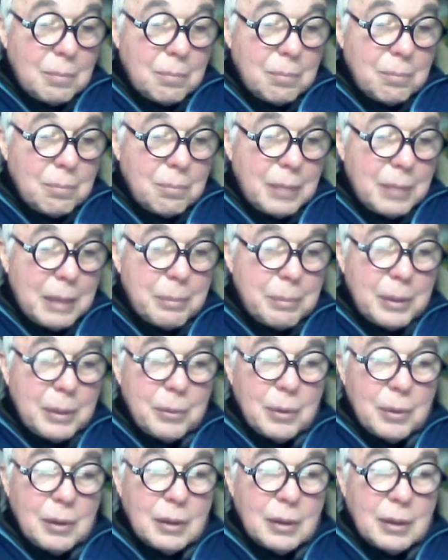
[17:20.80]
maybe
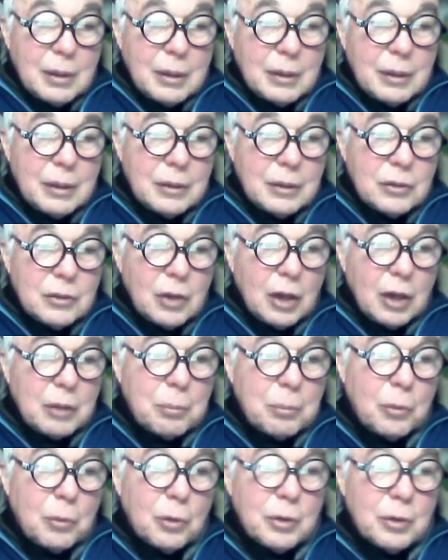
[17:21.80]
we'll uh, talk
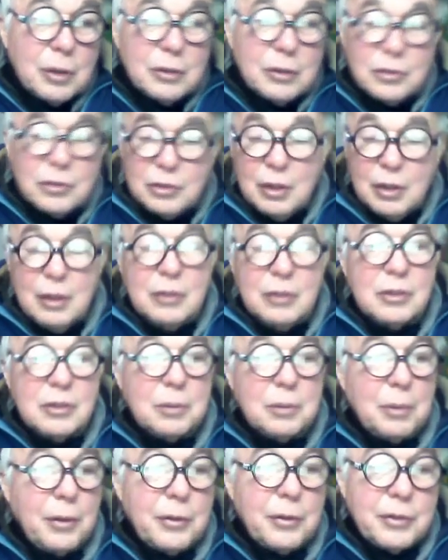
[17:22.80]
more
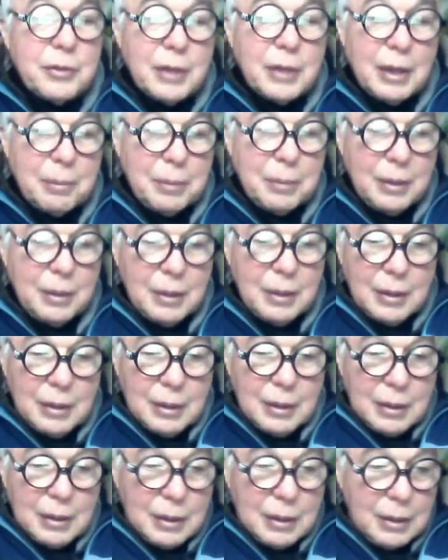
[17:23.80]
some other time.
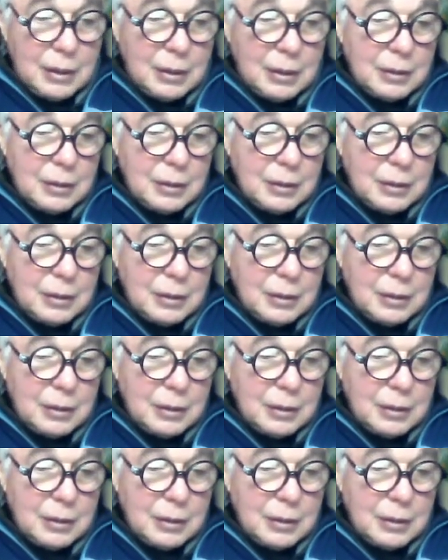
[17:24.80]
Uh,